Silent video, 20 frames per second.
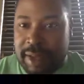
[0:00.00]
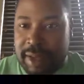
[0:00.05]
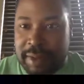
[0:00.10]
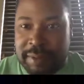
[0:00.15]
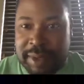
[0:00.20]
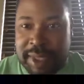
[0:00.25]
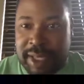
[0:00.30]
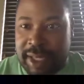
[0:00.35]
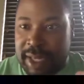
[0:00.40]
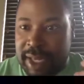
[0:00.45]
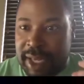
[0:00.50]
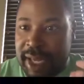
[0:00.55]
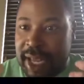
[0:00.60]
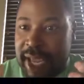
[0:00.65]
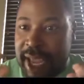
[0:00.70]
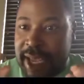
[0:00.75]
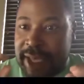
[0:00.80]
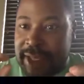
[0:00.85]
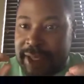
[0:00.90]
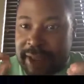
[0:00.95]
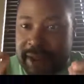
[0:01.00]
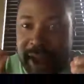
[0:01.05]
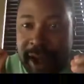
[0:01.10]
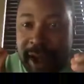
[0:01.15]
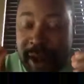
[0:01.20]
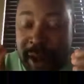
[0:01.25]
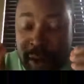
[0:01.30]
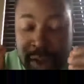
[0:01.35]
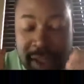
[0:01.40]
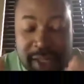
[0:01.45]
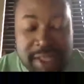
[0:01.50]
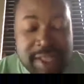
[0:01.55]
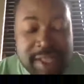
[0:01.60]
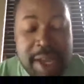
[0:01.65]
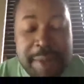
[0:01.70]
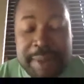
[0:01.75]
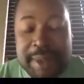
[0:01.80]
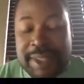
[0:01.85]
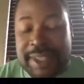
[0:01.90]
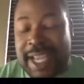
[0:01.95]
I mean, it has on a
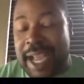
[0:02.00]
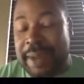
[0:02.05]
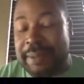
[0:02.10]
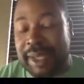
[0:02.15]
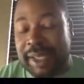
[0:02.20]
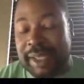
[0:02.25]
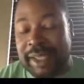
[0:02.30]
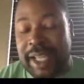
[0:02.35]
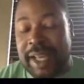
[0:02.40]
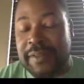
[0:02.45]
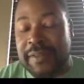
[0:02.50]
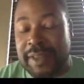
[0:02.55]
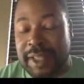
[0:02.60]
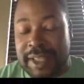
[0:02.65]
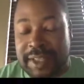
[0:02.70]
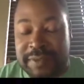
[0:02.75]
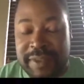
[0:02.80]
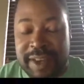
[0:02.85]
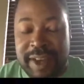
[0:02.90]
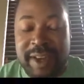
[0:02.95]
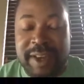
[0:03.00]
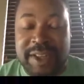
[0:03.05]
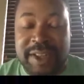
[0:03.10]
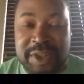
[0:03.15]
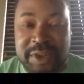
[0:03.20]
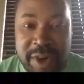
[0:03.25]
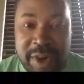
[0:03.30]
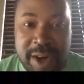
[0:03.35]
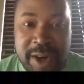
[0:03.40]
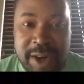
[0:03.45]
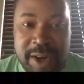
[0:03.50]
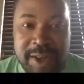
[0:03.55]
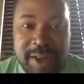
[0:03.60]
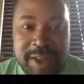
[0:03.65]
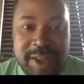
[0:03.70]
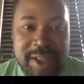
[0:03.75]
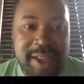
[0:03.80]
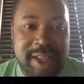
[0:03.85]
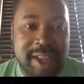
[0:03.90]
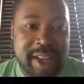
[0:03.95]
subatomic level, it's very
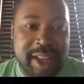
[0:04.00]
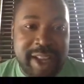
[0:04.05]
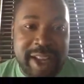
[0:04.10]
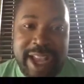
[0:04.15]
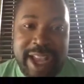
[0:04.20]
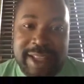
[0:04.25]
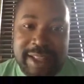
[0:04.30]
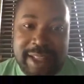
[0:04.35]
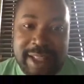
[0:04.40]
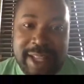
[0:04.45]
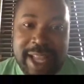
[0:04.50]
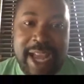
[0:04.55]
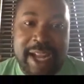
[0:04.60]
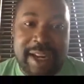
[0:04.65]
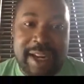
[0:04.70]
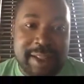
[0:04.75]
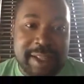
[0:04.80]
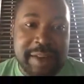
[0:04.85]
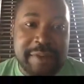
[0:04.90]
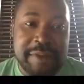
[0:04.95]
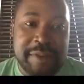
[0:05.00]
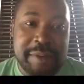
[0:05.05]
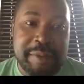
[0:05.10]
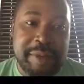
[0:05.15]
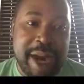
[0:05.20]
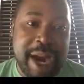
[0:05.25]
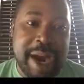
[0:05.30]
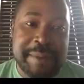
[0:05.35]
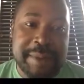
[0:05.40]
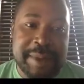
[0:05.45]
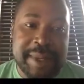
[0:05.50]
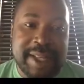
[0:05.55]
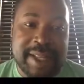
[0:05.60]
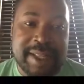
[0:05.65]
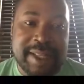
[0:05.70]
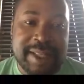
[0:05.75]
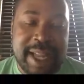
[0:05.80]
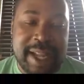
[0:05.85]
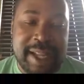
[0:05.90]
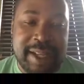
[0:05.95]
strong. It has a lot of different
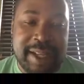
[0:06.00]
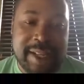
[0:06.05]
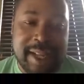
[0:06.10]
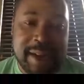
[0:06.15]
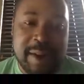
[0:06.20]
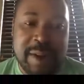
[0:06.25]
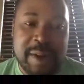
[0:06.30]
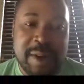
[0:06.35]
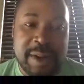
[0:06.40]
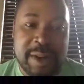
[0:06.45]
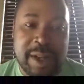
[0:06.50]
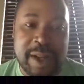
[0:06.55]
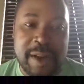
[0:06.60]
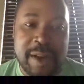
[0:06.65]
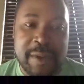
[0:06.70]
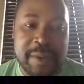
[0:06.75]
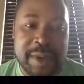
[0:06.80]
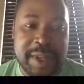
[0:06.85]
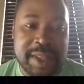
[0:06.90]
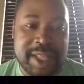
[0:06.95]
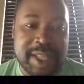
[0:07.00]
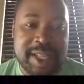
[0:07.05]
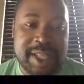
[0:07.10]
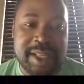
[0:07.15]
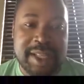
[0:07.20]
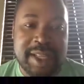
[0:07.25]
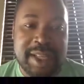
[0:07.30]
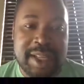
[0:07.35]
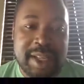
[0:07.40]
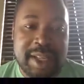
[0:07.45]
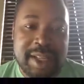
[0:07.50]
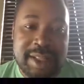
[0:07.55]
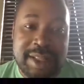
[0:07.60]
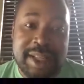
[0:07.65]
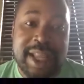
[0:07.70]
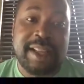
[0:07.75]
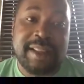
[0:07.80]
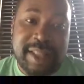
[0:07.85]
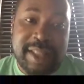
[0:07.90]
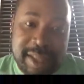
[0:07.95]
properties that go along with it.
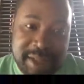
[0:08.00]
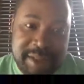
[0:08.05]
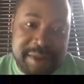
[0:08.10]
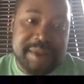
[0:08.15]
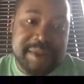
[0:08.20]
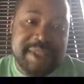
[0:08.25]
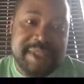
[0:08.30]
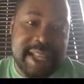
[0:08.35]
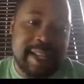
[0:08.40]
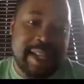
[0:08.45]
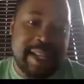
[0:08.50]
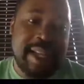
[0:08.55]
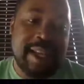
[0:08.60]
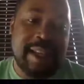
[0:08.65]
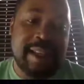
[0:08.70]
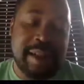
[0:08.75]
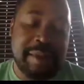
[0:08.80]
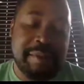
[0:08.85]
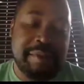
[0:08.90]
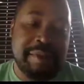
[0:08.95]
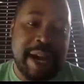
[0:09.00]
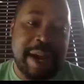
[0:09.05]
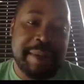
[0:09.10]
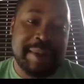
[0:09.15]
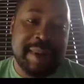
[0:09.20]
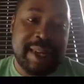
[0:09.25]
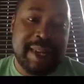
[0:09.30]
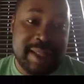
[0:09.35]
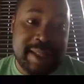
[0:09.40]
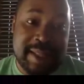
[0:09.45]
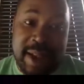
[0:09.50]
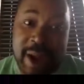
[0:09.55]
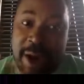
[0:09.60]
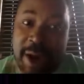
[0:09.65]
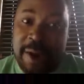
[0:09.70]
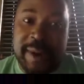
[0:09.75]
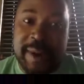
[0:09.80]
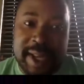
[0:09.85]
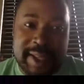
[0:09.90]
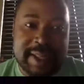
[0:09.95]
That, like you were saying, the healing properties is
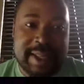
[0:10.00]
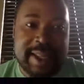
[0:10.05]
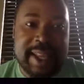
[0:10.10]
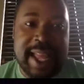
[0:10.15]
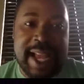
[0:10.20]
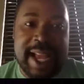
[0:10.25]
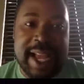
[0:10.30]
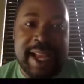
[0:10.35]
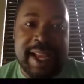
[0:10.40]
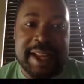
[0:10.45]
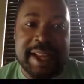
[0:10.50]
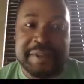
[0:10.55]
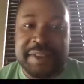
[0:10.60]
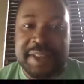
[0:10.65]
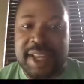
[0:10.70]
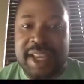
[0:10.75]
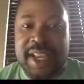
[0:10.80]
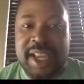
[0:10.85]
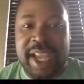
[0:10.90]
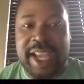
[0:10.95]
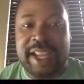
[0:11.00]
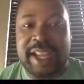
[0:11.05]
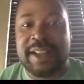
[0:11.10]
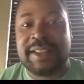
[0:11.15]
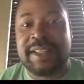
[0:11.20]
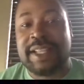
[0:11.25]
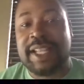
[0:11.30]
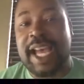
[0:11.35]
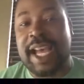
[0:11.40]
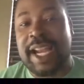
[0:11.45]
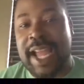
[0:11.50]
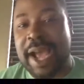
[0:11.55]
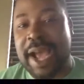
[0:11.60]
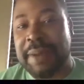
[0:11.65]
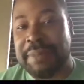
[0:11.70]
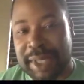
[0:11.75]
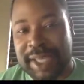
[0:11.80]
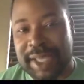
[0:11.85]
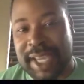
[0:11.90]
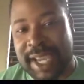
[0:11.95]
always alive. And there's a lot of
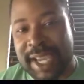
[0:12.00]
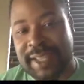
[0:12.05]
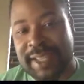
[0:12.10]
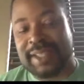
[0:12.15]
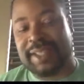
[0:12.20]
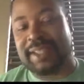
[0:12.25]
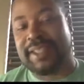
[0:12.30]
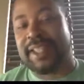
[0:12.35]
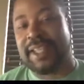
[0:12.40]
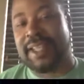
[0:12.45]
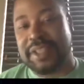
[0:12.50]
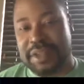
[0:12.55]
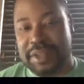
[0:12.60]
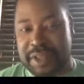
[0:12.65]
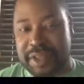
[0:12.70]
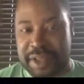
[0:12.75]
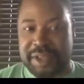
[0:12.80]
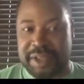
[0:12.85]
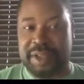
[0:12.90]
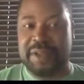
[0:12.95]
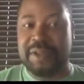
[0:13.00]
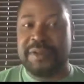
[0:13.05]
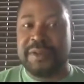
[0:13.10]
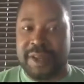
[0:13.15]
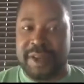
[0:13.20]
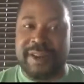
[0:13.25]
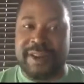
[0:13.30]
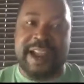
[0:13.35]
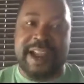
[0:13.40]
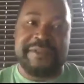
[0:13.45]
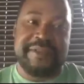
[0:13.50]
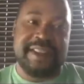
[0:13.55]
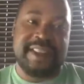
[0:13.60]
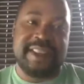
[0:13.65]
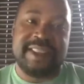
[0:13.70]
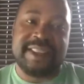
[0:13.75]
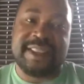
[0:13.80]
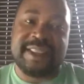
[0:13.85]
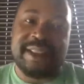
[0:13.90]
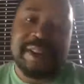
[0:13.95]
applications that you can do with
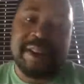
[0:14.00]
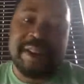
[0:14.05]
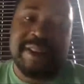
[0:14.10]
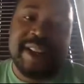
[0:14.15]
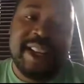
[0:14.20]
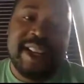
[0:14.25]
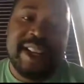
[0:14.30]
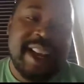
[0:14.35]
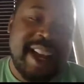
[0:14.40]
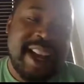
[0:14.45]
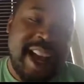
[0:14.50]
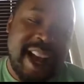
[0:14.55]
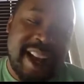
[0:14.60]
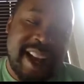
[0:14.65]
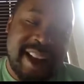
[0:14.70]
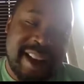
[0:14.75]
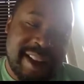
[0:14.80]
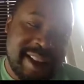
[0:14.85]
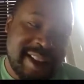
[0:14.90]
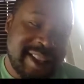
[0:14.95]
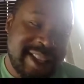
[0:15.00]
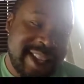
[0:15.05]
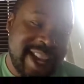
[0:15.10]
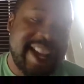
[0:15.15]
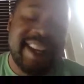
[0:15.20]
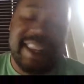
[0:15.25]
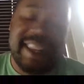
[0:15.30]
graphene. So I